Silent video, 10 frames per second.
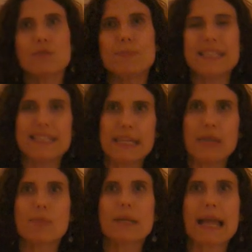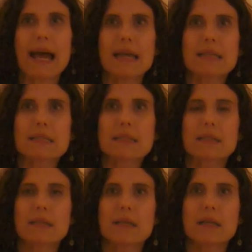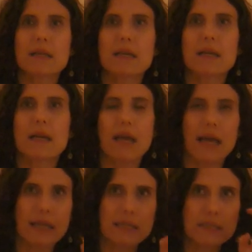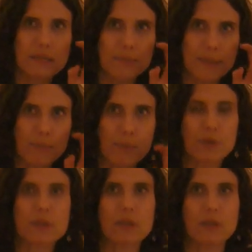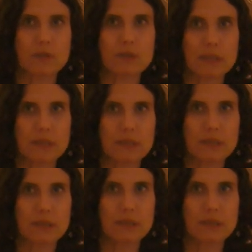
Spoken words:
to be dehumanized and to be persecuted.